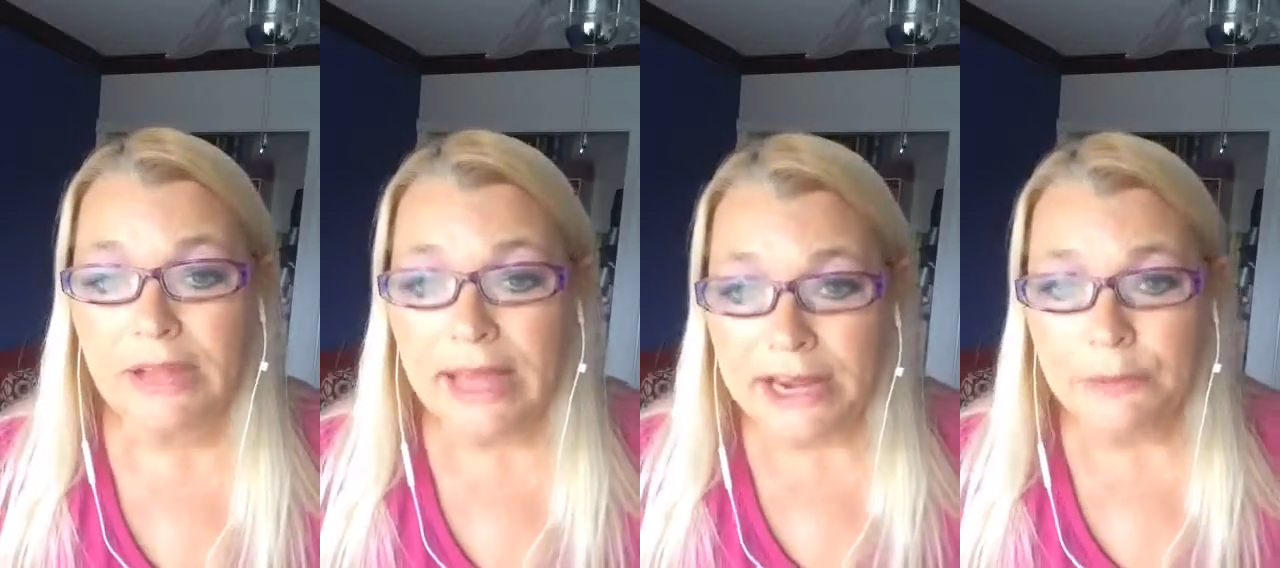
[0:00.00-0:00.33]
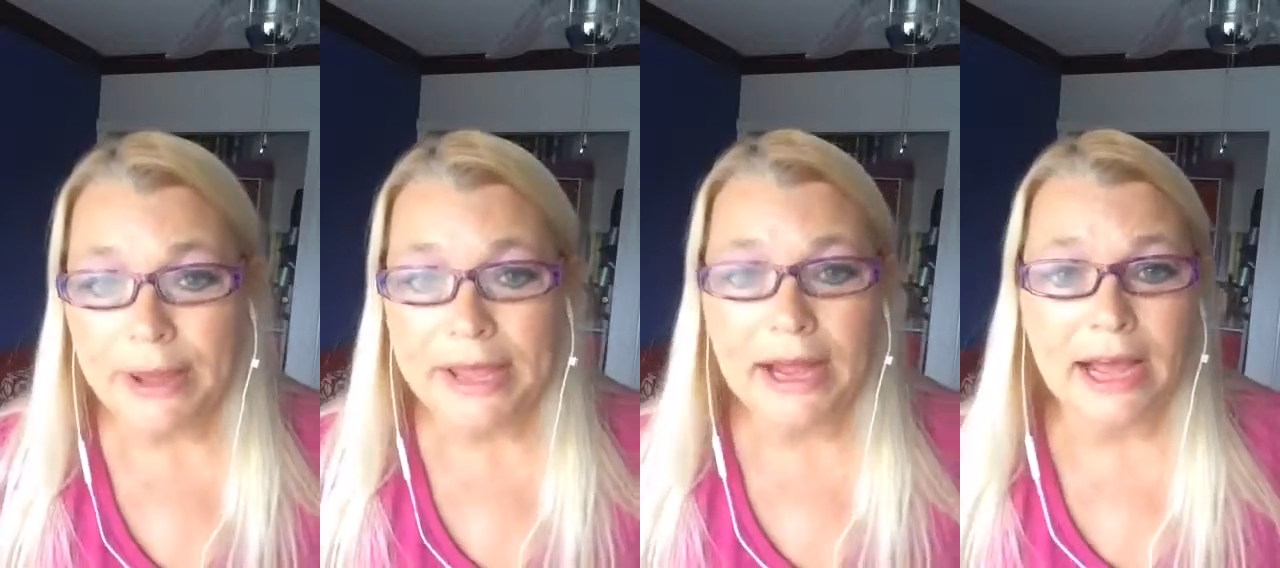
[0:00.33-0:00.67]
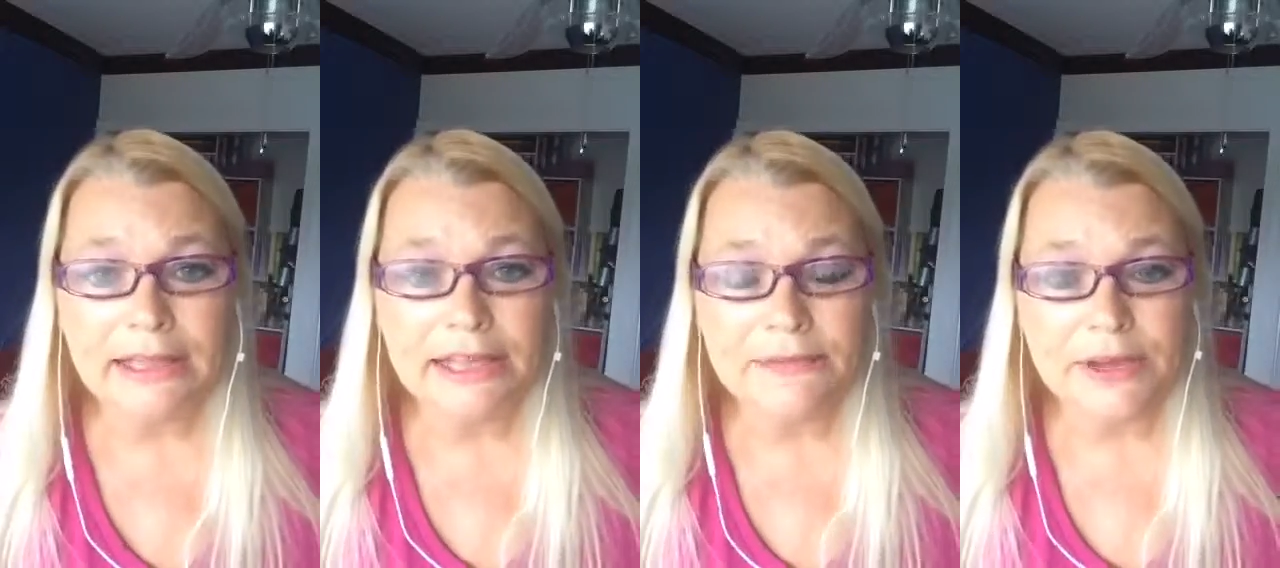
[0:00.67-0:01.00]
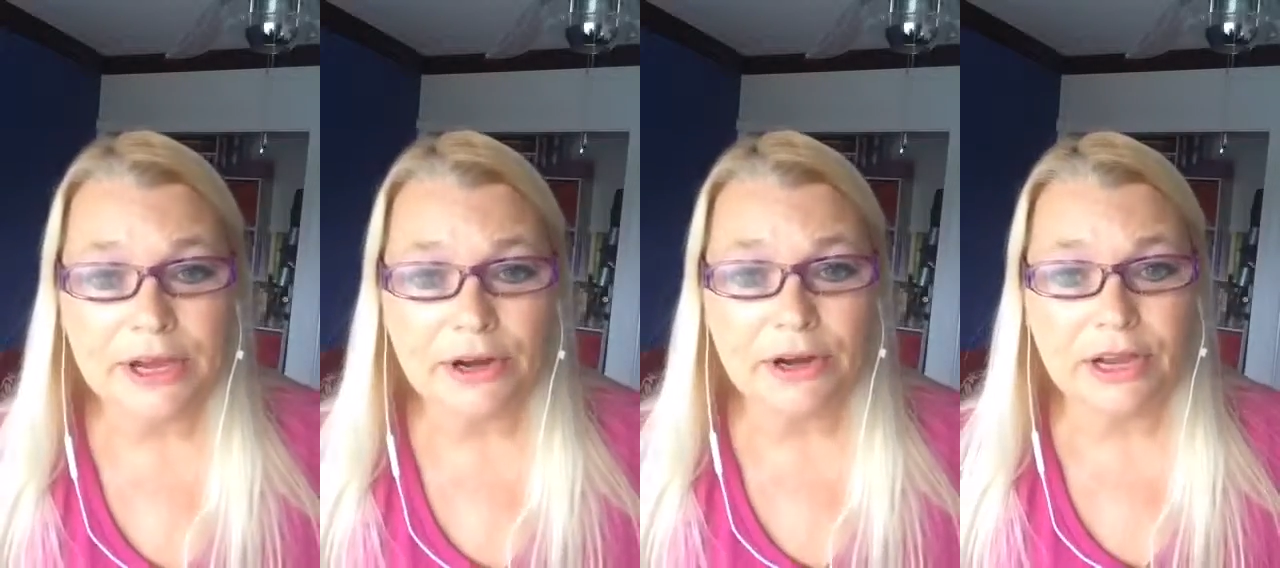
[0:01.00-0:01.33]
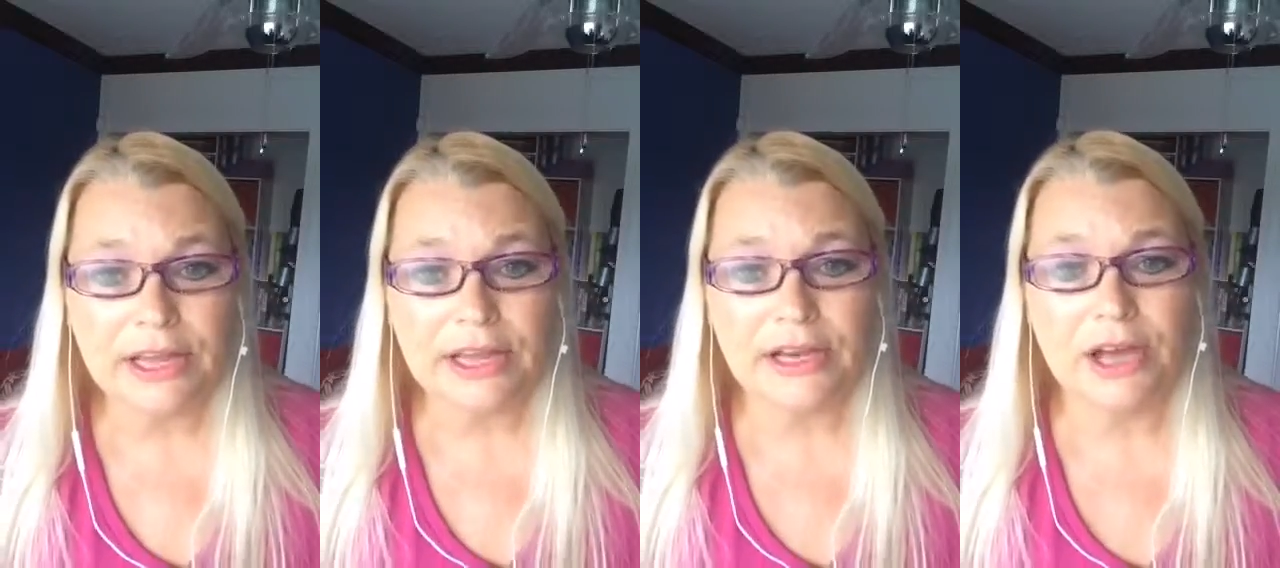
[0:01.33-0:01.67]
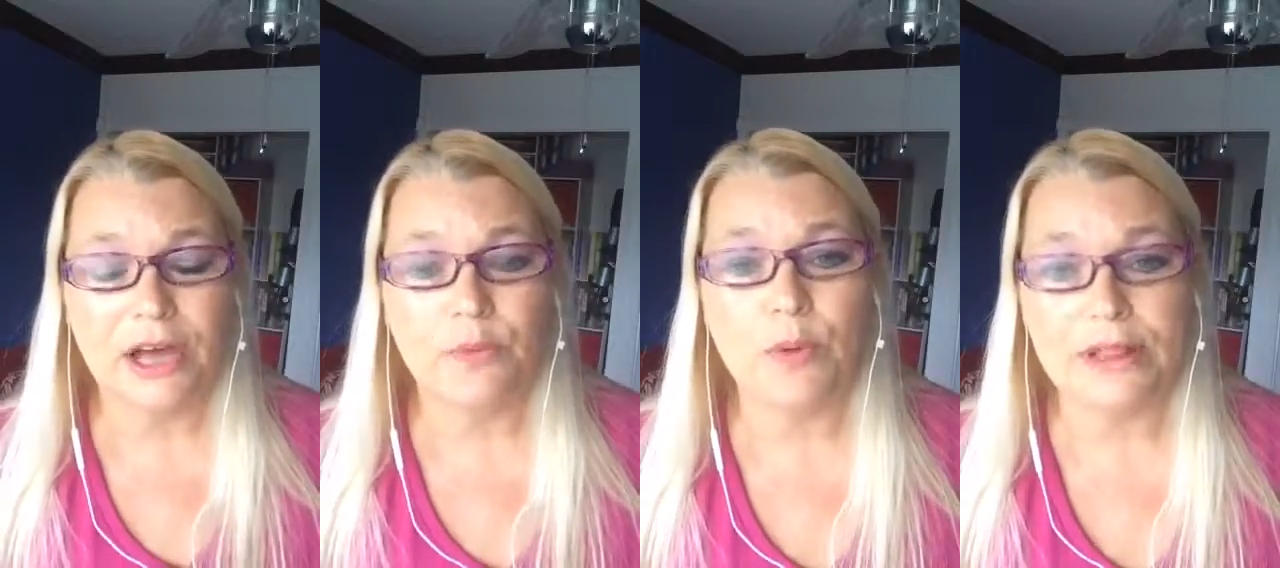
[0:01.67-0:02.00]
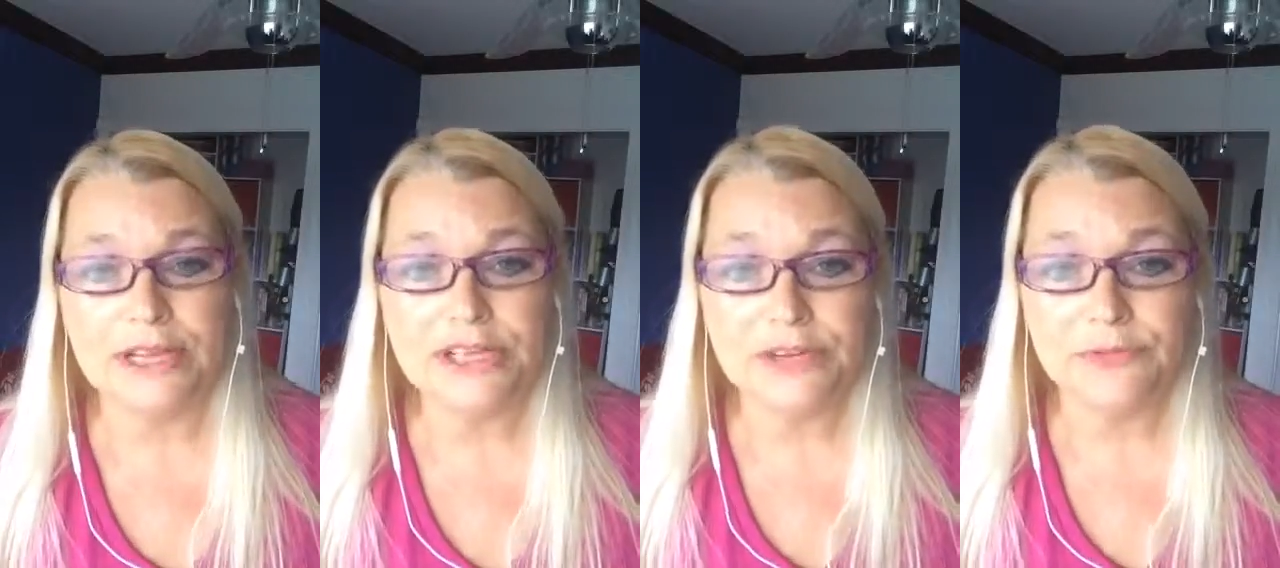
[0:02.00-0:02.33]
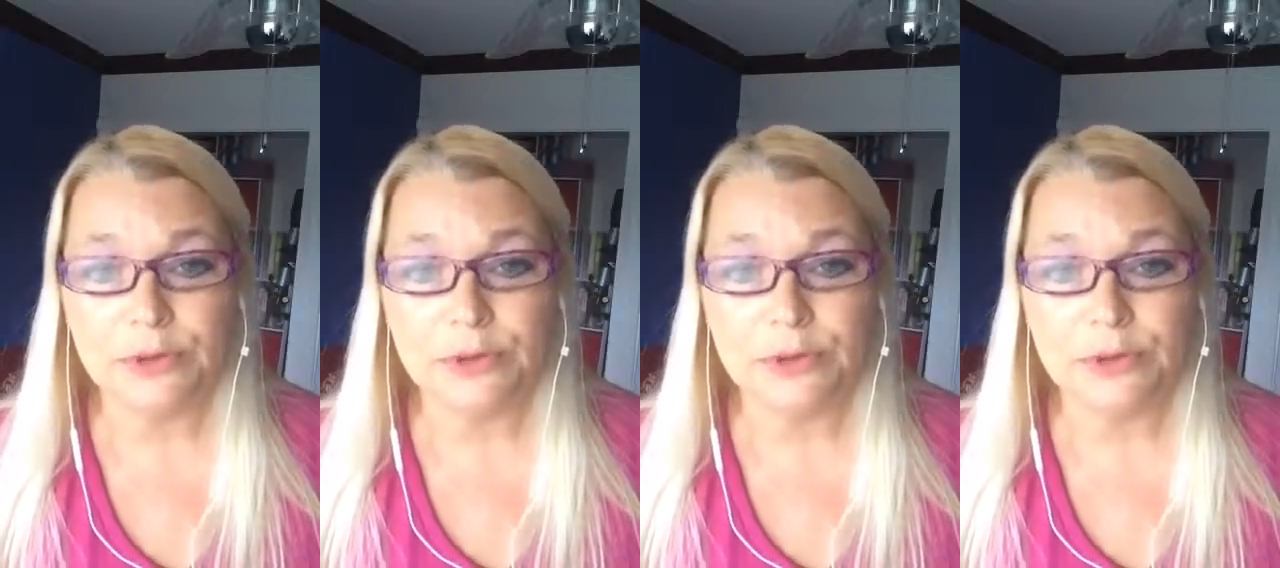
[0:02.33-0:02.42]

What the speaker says: Anyway, I live here in, Wellington,